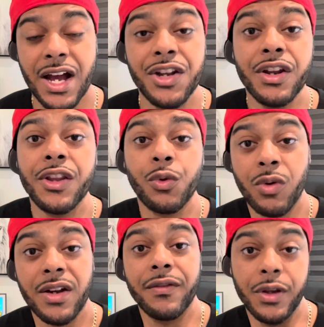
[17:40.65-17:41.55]
another
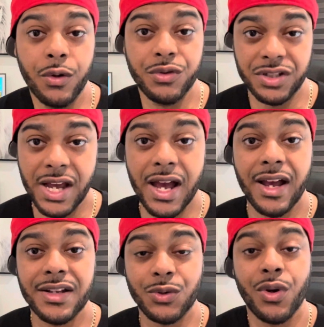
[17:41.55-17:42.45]
one of those
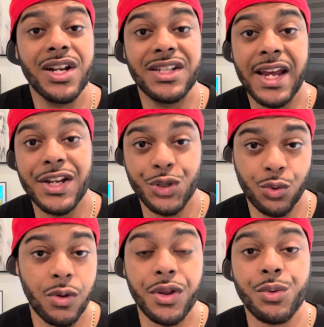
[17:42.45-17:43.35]
guys, or a danger
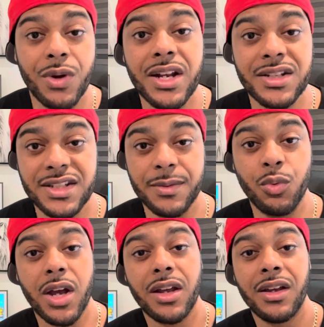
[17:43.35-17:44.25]
or a threat in some way.